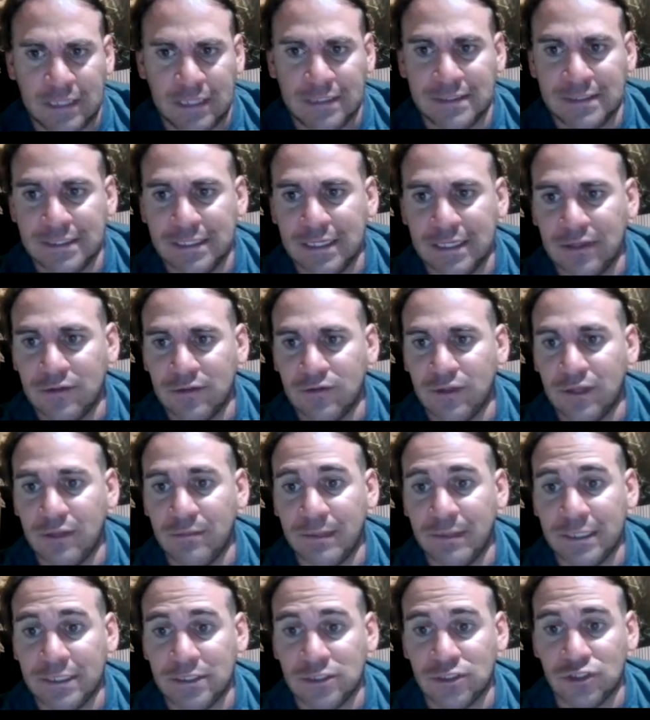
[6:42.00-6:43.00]
And together they
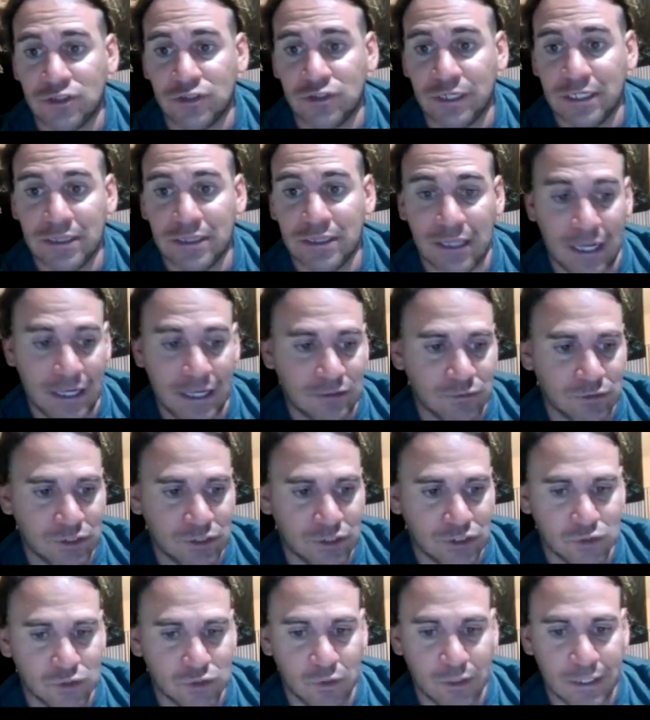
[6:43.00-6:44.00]
make a straight line,
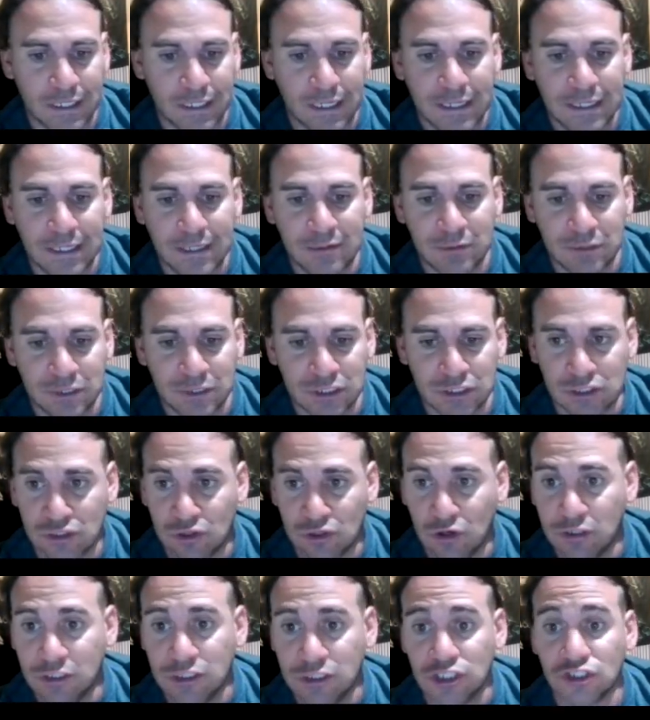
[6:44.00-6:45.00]
which is 180, which is
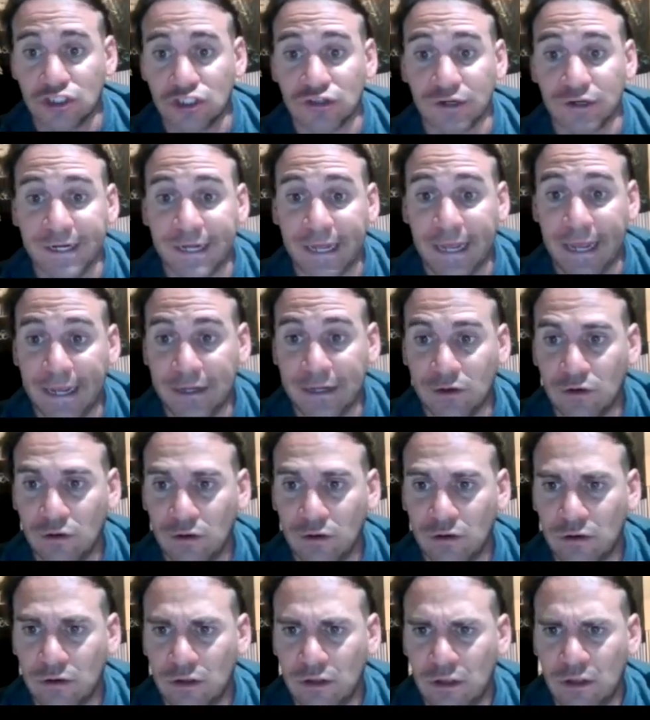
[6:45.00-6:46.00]
called a straight
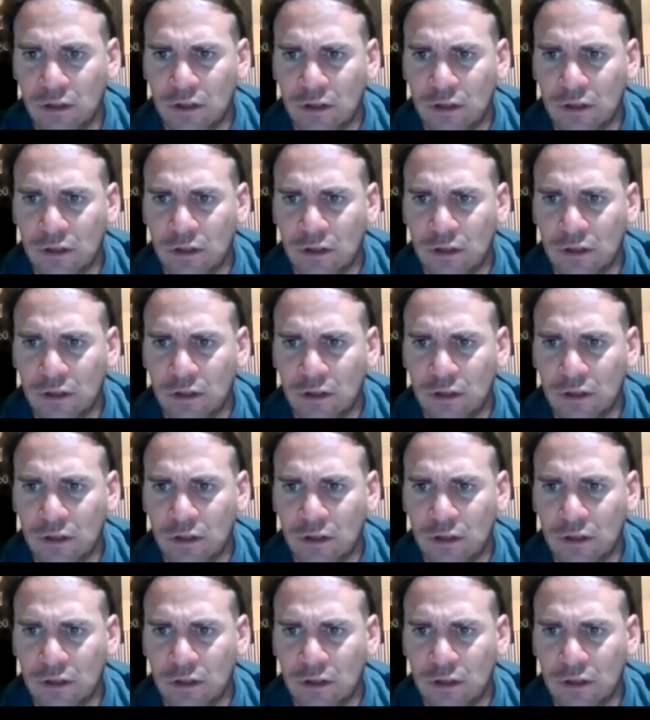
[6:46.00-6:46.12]
angle.